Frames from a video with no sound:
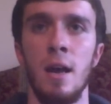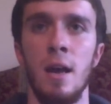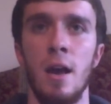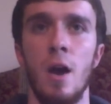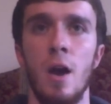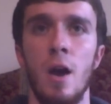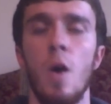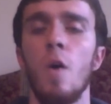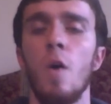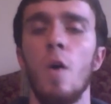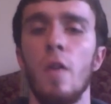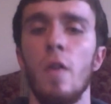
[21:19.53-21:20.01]

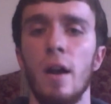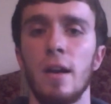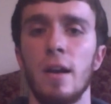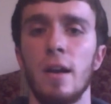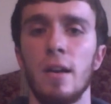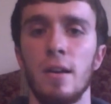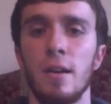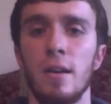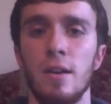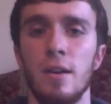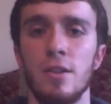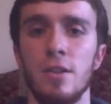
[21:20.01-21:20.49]
All that
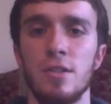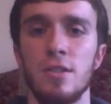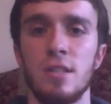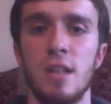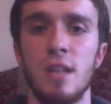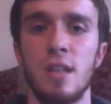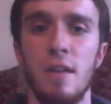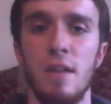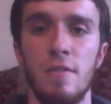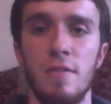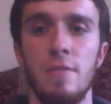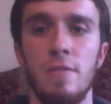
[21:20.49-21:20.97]
kind of good
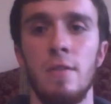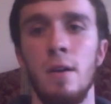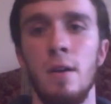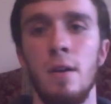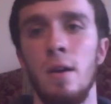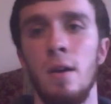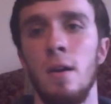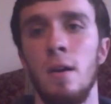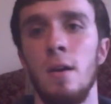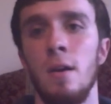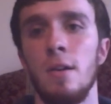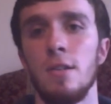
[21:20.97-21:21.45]
stuff.
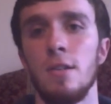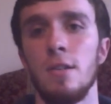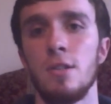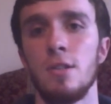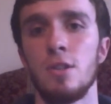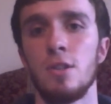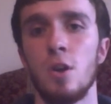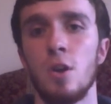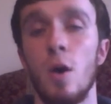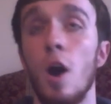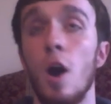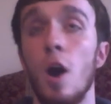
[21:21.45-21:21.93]

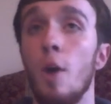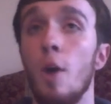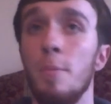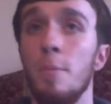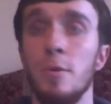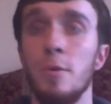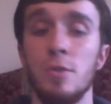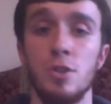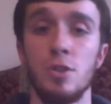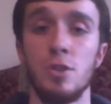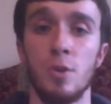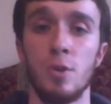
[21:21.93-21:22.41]
So I hope
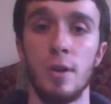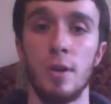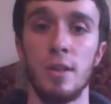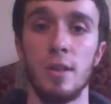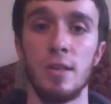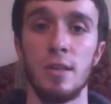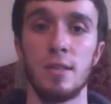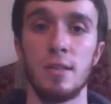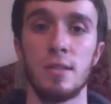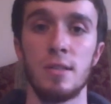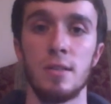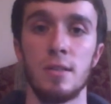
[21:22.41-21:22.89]
you enjoyed
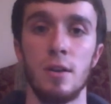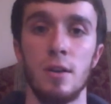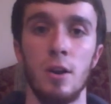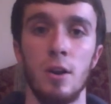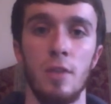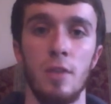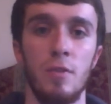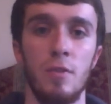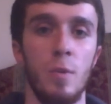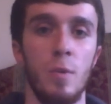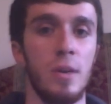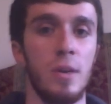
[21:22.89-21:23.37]
this,
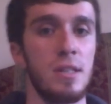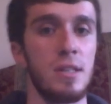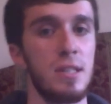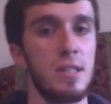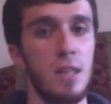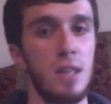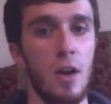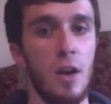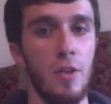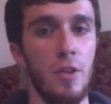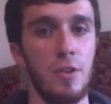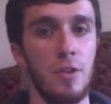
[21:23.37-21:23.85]
or if you want to
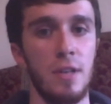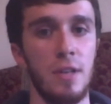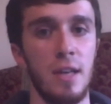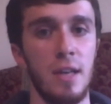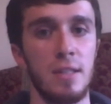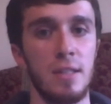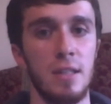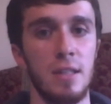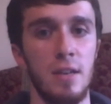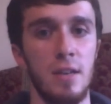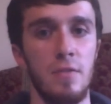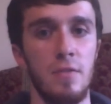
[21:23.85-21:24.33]
see other
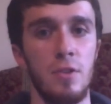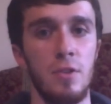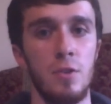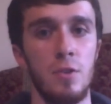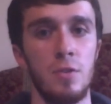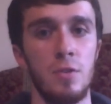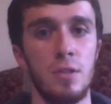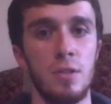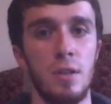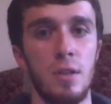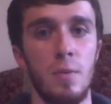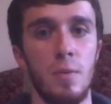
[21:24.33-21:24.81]
decks that I've
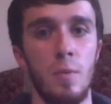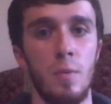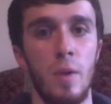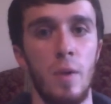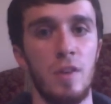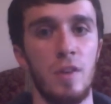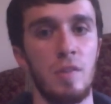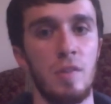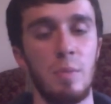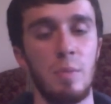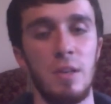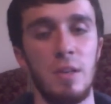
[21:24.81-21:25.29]
used and
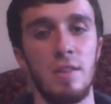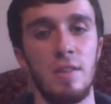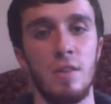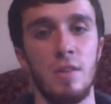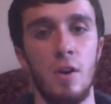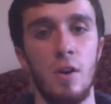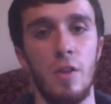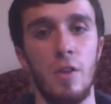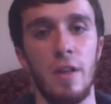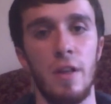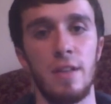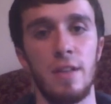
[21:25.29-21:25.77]
recipes and
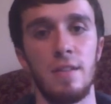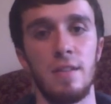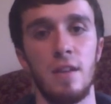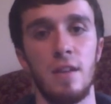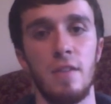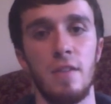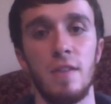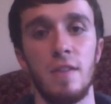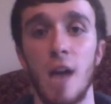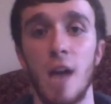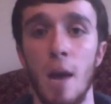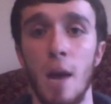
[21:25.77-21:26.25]
all that
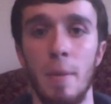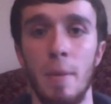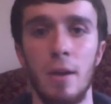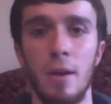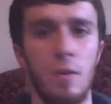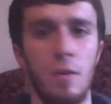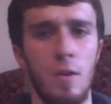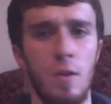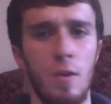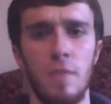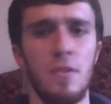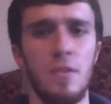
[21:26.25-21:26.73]
stuff,
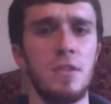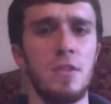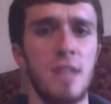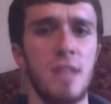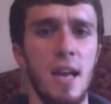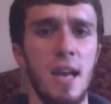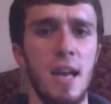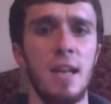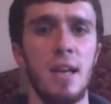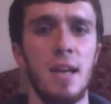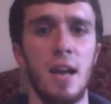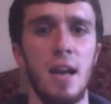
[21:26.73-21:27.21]
comment, or if there's
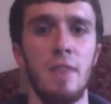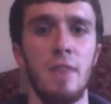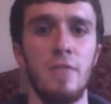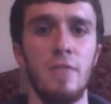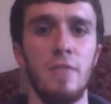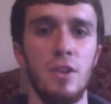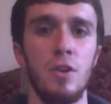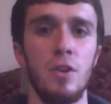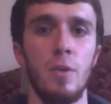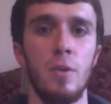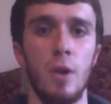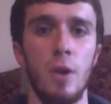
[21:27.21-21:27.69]
any kind of
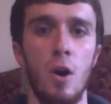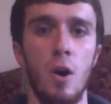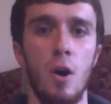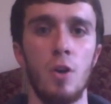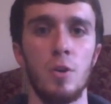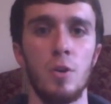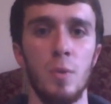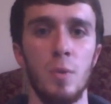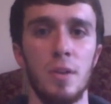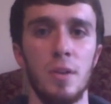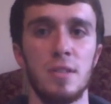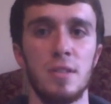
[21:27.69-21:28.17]
video at all
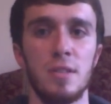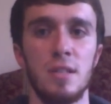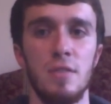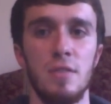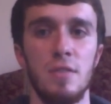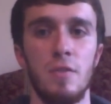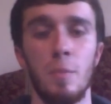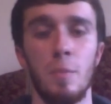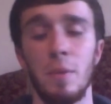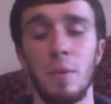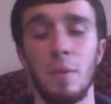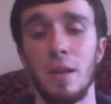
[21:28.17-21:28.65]
you want to see
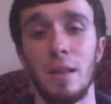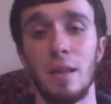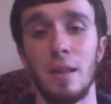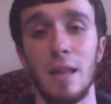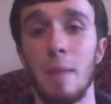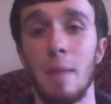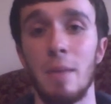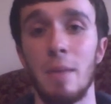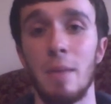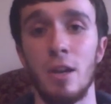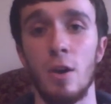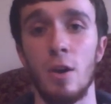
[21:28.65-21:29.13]
from me,
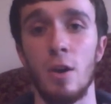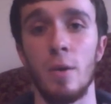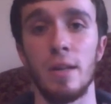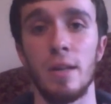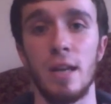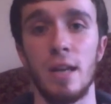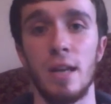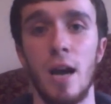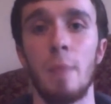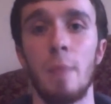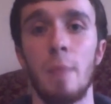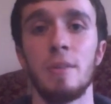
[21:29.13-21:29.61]
let me know in
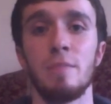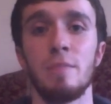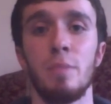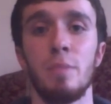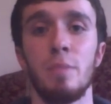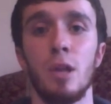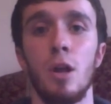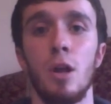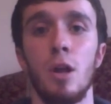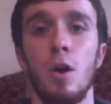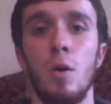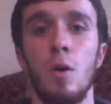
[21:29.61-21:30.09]
the comments
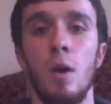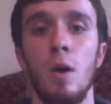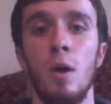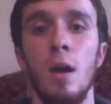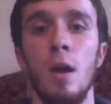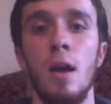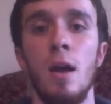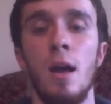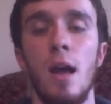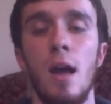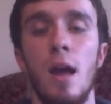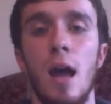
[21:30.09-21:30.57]
below.
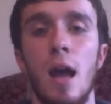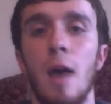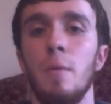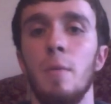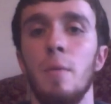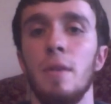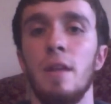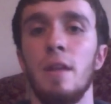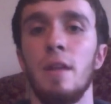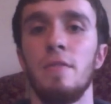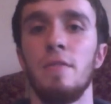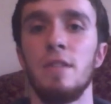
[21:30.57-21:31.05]
I
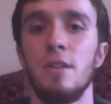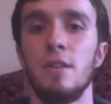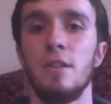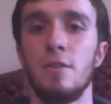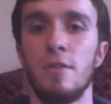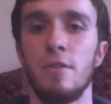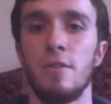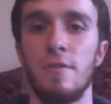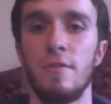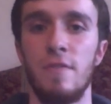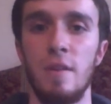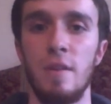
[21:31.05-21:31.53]
would love to hear
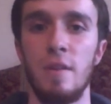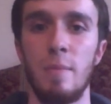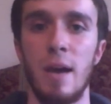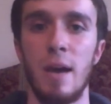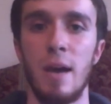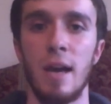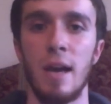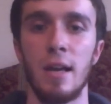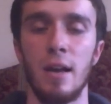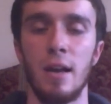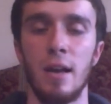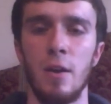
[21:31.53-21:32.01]
your
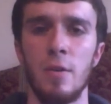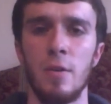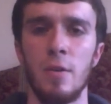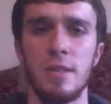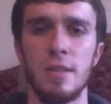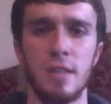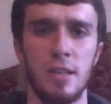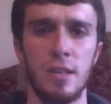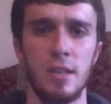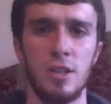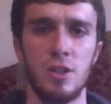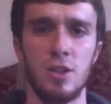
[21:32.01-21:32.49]
feedback, and I
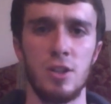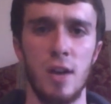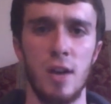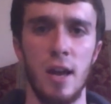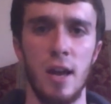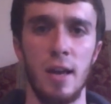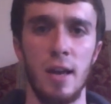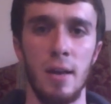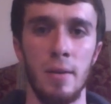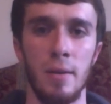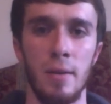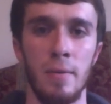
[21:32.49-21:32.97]
always like to
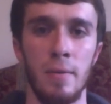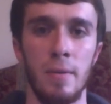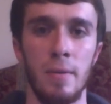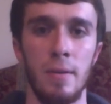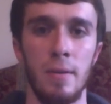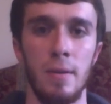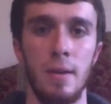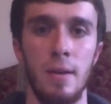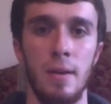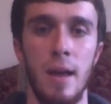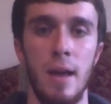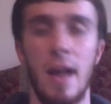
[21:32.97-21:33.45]
try and
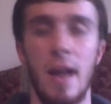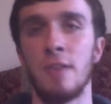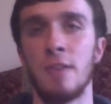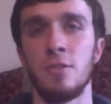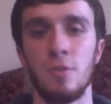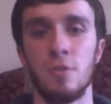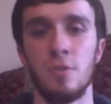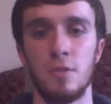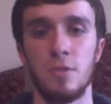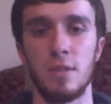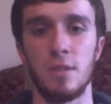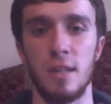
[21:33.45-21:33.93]

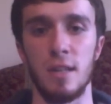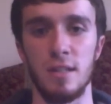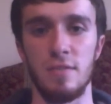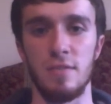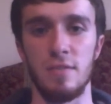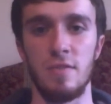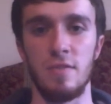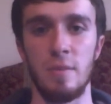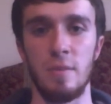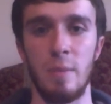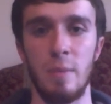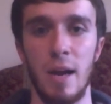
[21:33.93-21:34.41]
answer those kinds
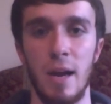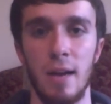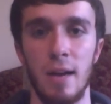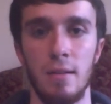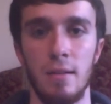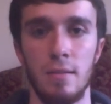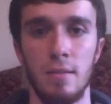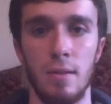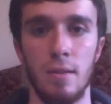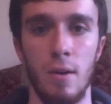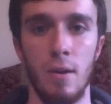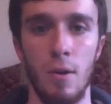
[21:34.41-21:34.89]
of
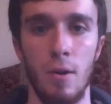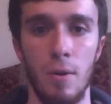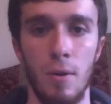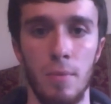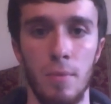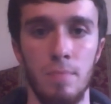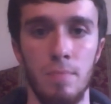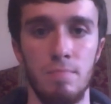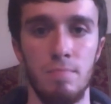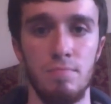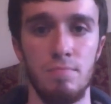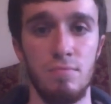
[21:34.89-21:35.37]
feedback,
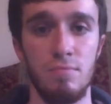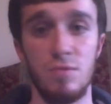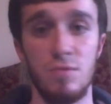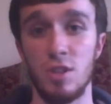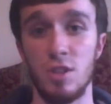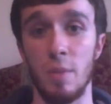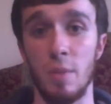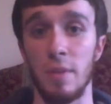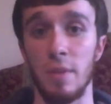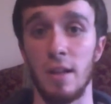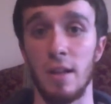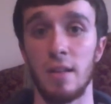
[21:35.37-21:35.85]
or
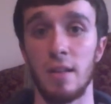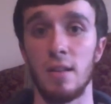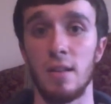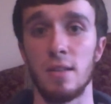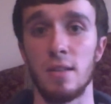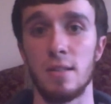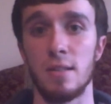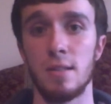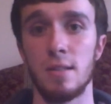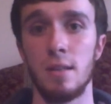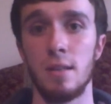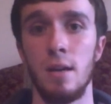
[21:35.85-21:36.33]
something like
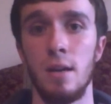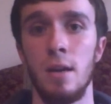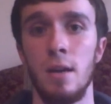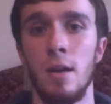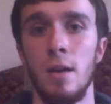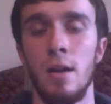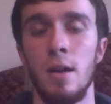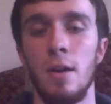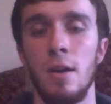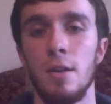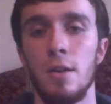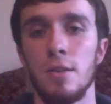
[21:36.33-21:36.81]
this.
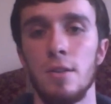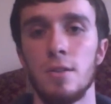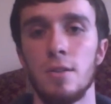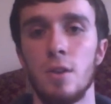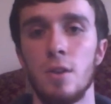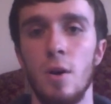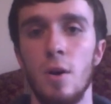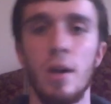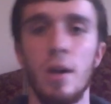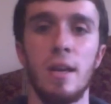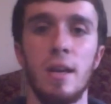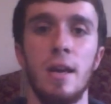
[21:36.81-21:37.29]

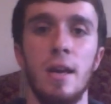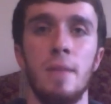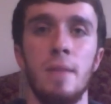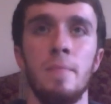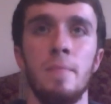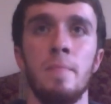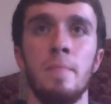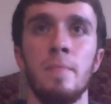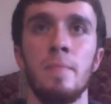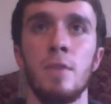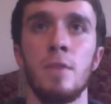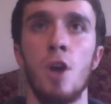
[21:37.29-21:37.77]
So again,
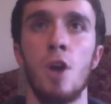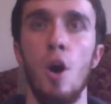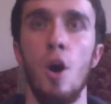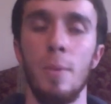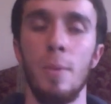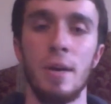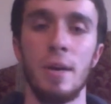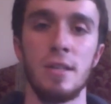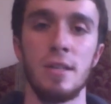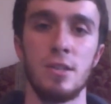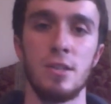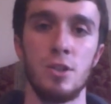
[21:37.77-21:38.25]
hope
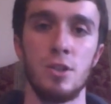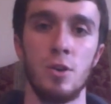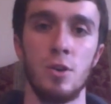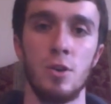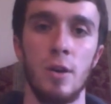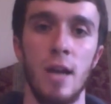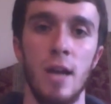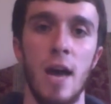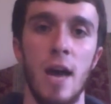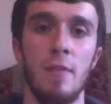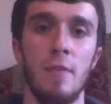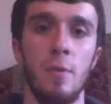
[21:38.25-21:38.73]
you guys
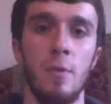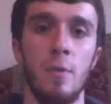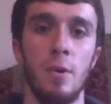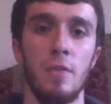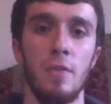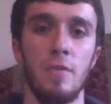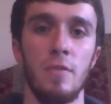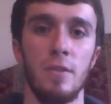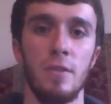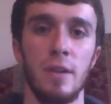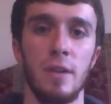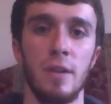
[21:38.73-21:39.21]
enjoyed, have a
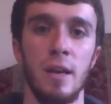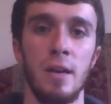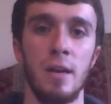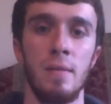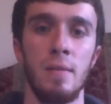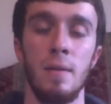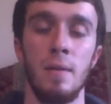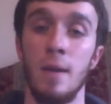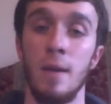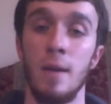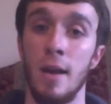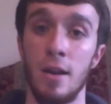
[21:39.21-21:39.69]
wonderful
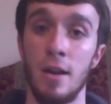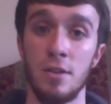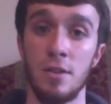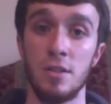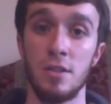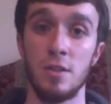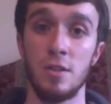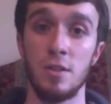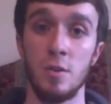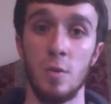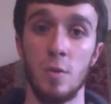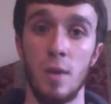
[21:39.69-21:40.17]
day, and I'll
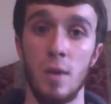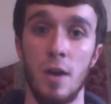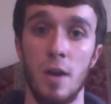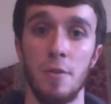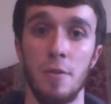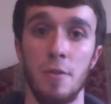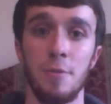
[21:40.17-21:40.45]
see you around.